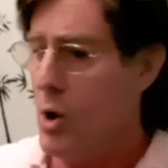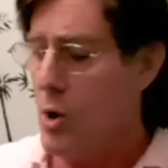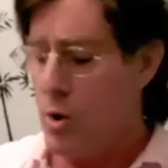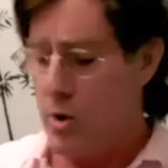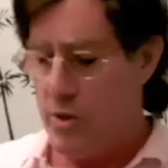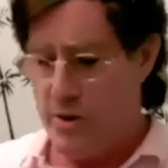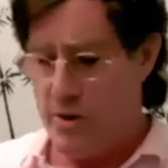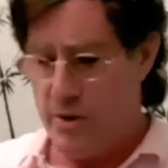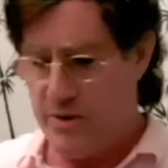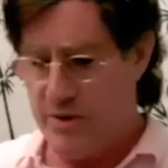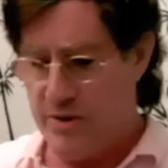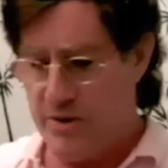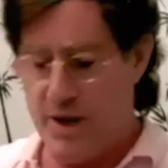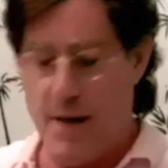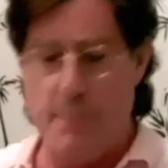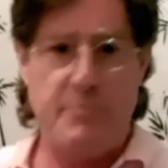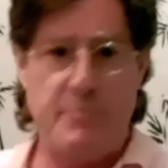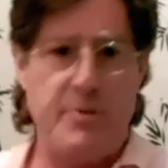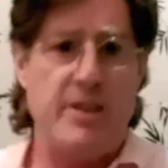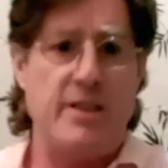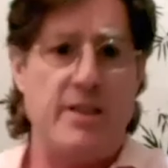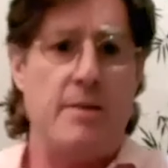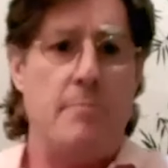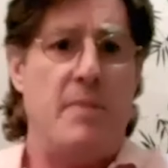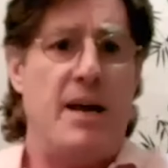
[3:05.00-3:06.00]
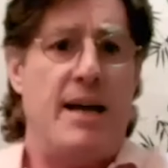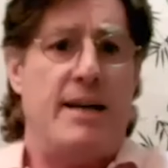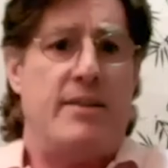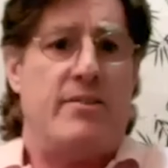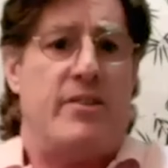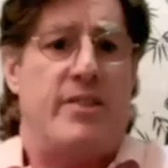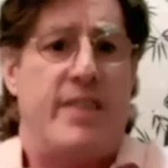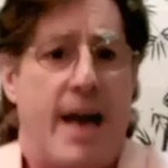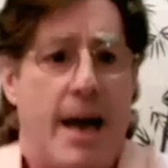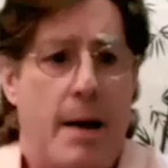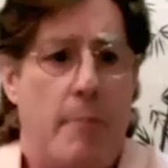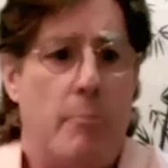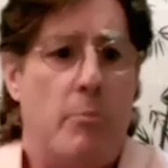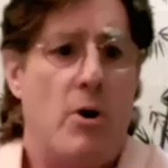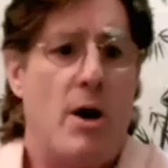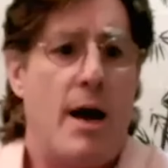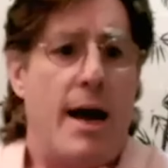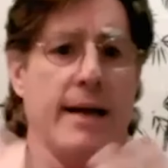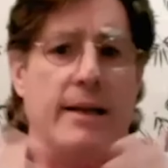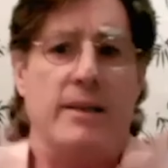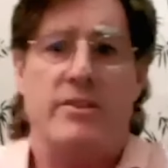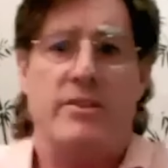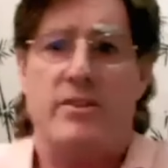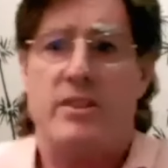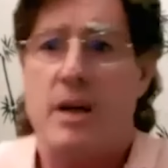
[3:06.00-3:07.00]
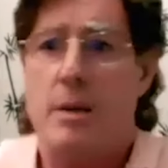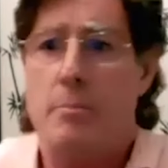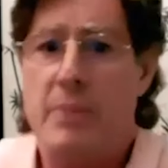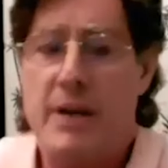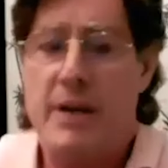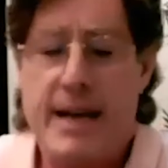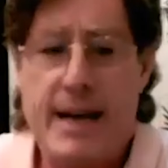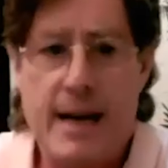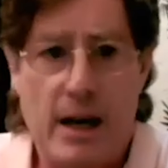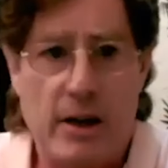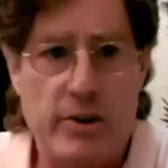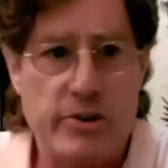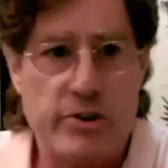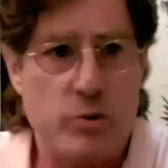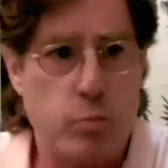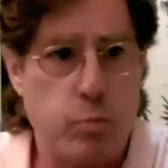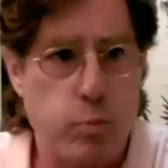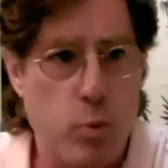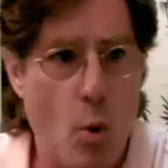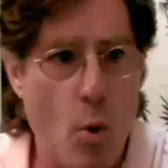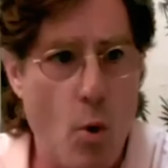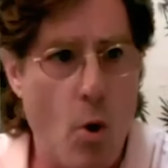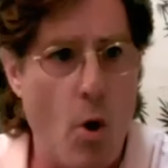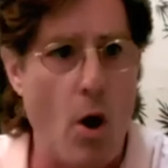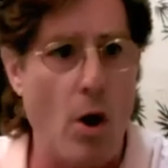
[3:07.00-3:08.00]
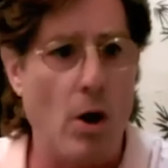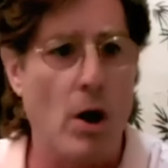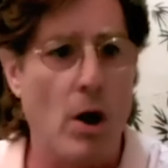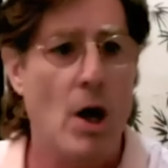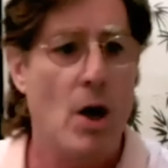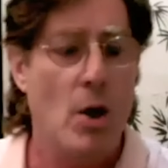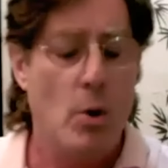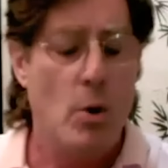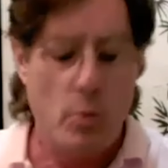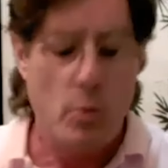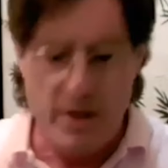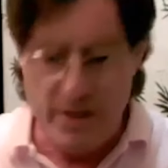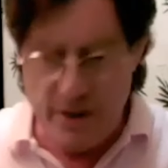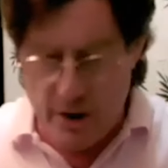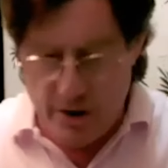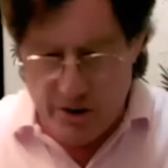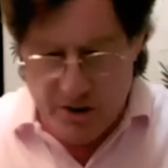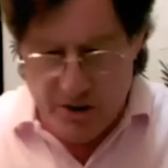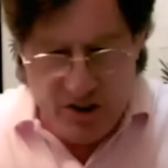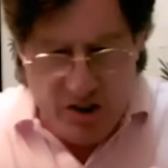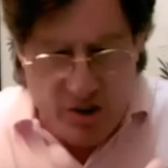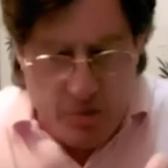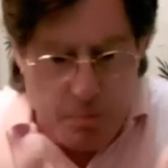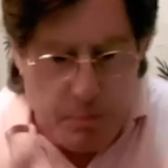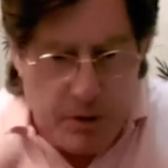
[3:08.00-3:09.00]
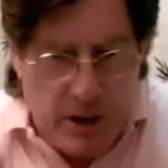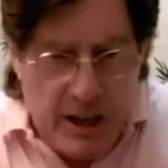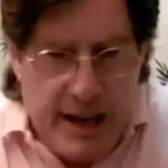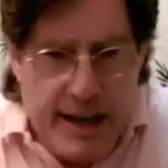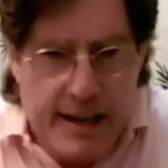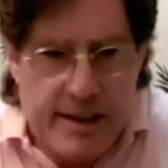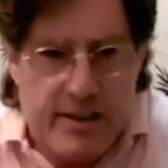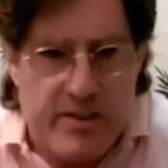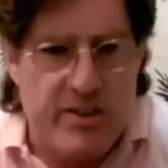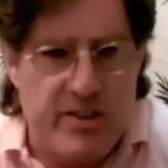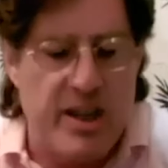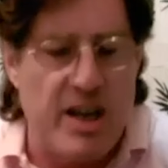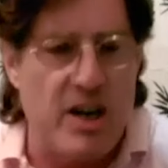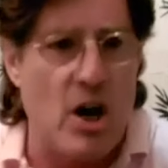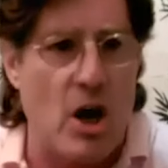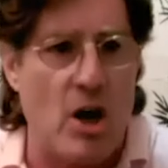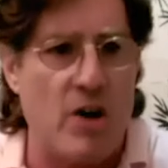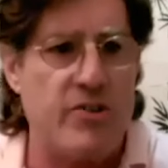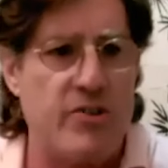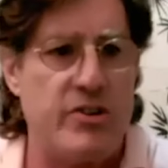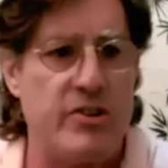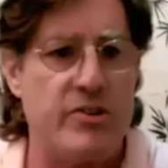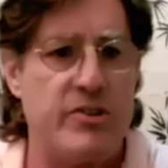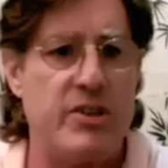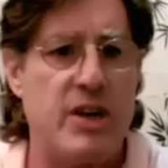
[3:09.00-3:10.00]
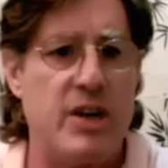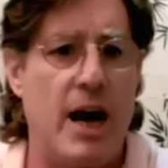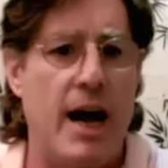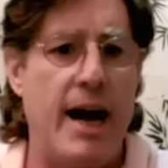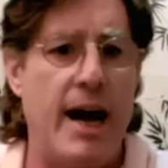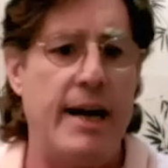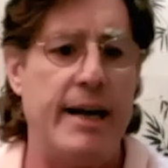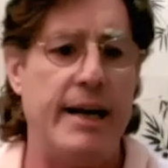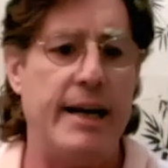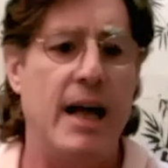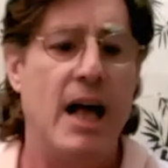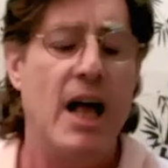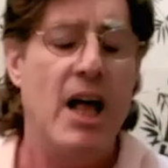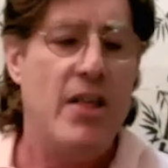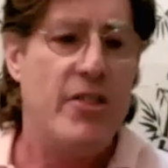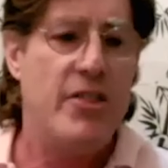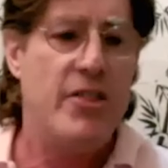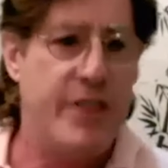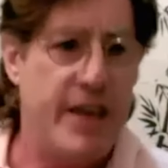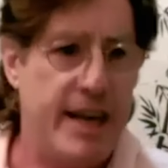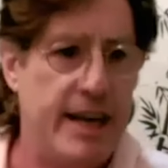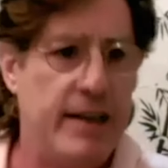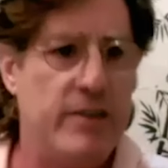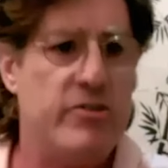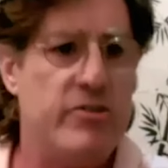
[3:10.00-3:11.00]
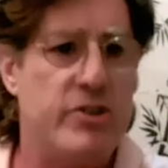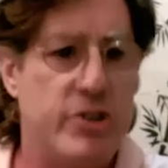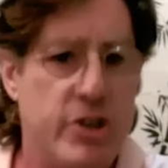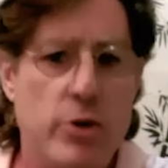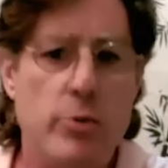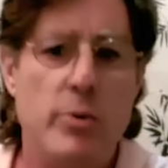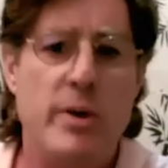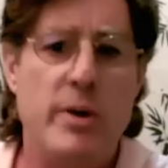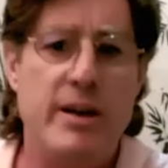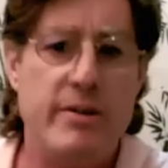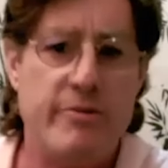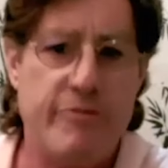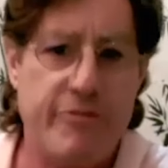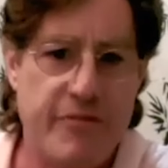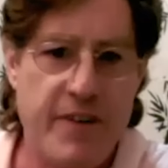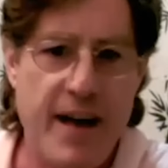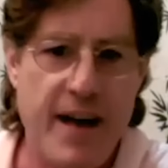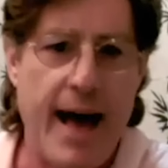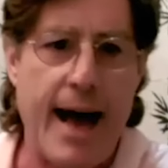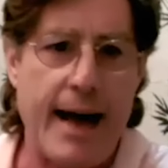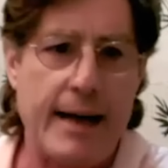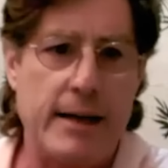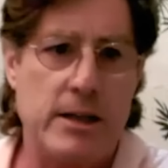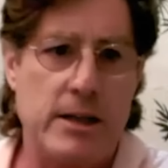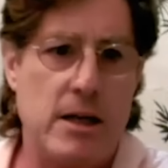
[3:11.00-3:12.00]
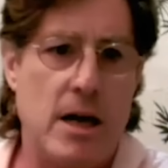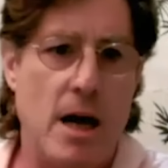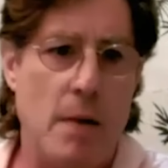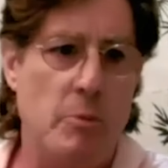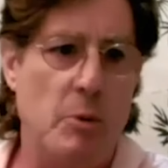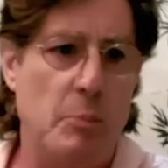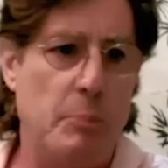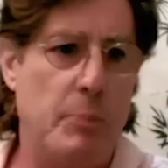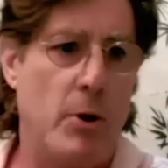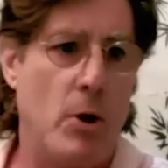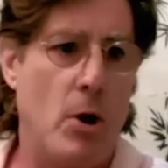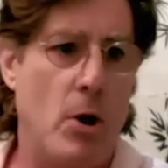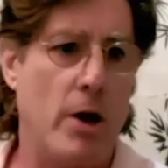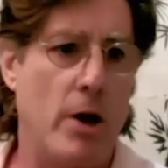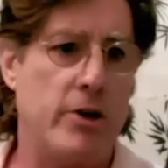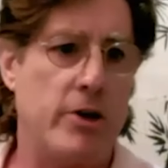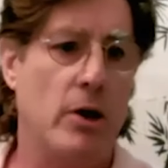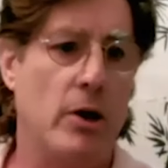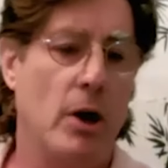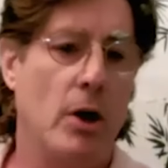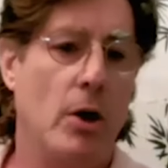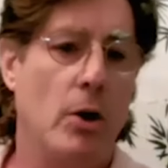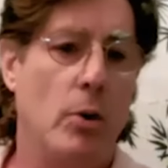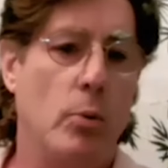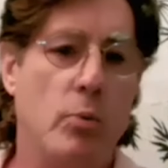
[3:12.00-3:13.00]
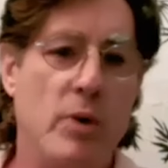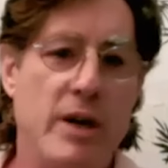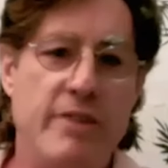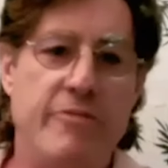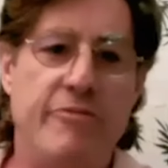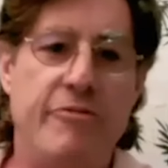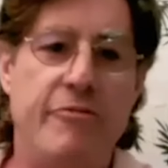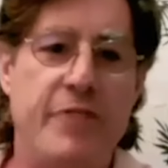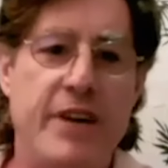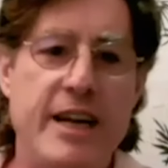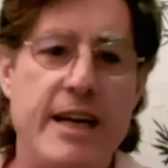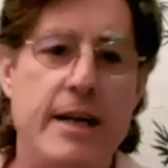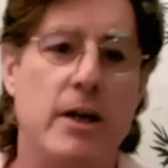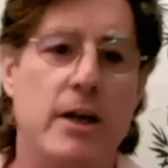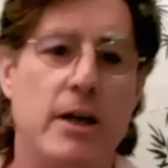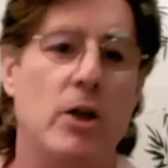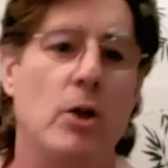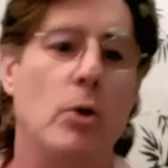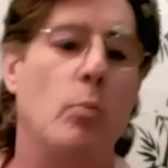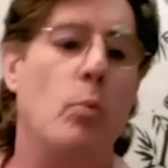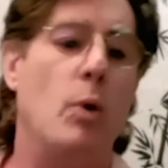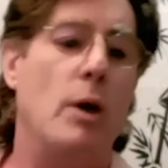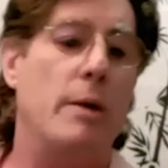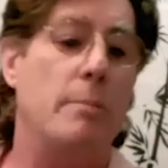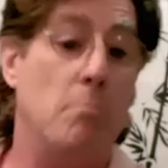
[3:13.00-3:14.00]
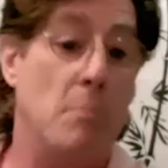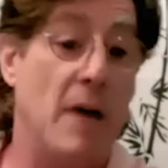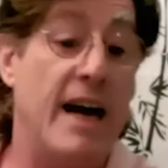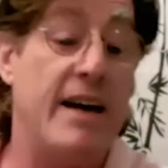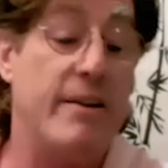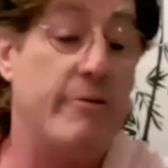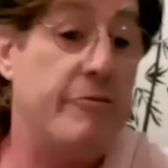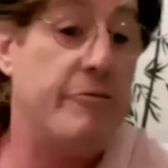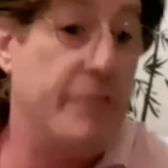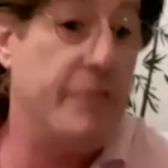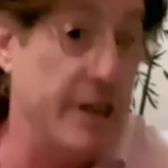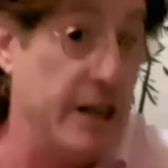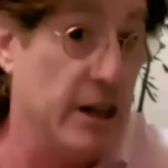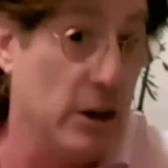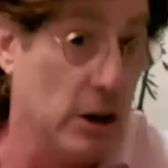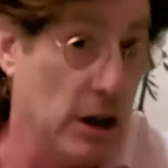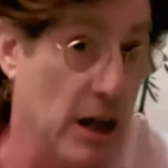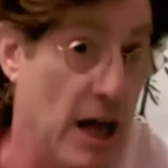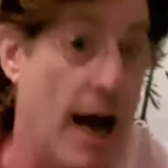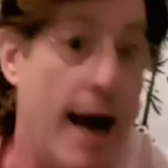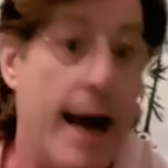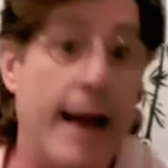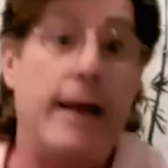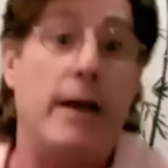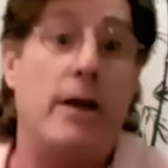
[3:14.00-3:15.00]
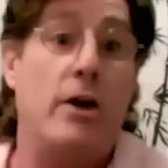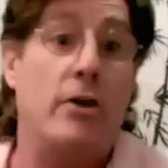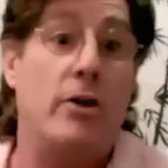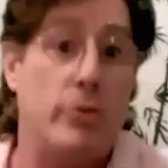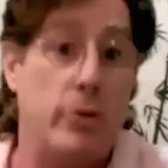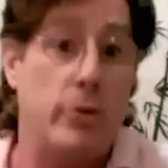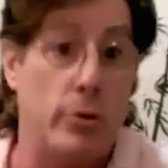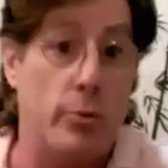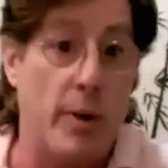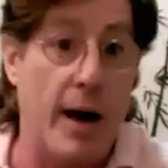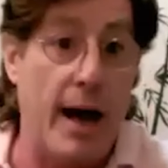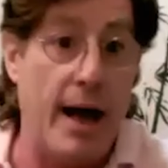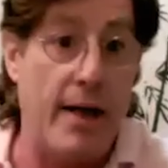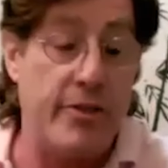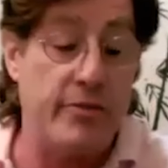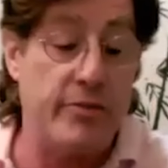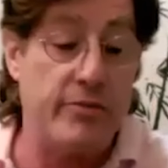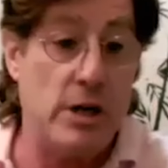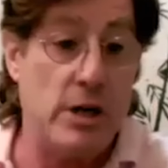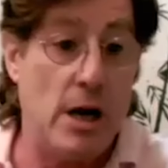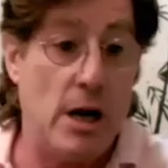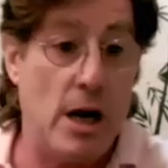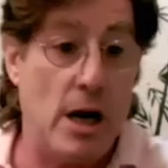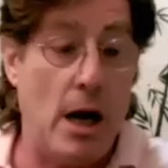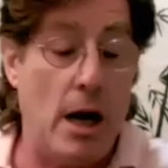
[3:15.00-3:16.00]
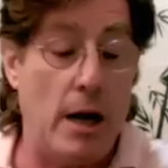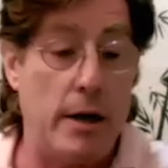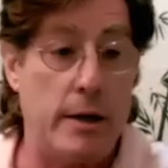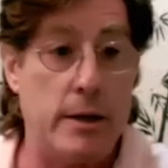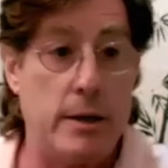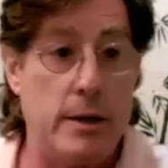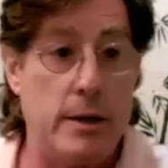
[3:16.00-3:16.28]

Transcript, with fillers: or there's something that makes them right and somebody else wrong when there's splits in our society things do in fact come apart we feel what might feel like the wrath of God.